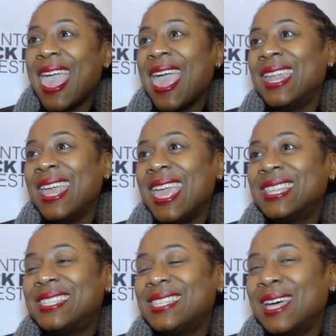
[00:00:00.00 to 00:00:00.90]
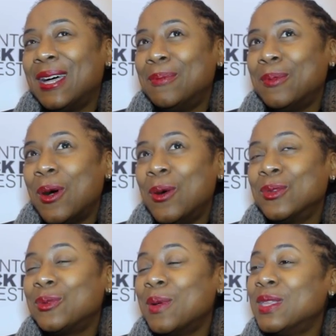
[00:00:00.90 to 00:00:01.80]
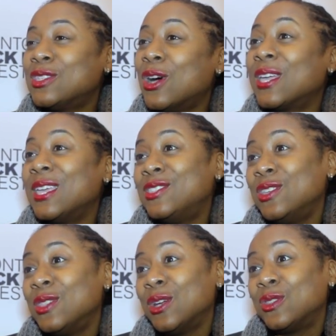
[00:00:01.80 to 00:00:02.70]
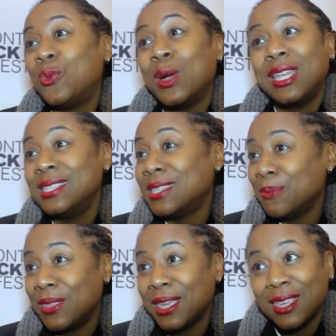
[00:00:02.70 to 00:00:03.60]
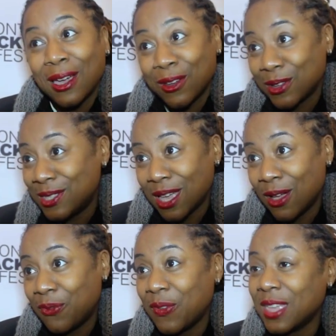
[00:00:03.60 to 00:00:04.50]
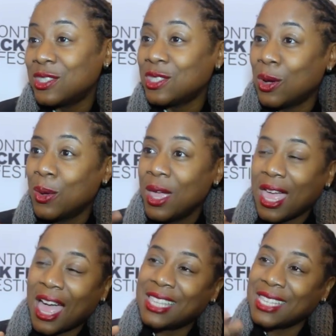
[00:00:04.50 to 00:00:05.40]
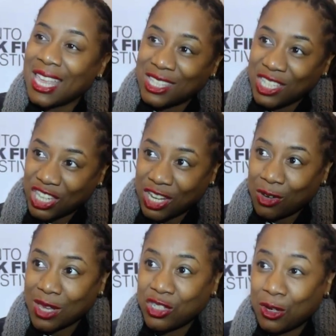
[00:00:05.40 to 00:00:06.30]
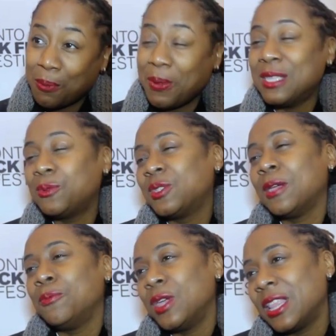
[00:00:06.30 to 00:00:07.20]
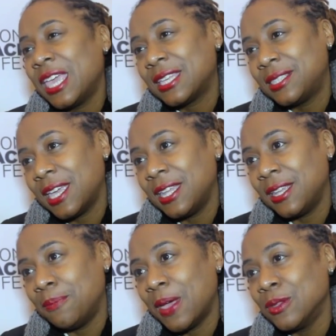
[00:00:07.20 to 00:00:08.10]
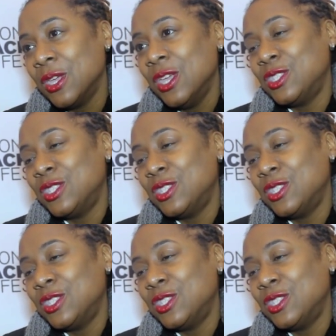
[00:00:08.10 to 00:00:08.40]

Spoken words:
And it's older women talking to their 20-something younger self. And so it's an intergenerational piece, which I'm really excited about.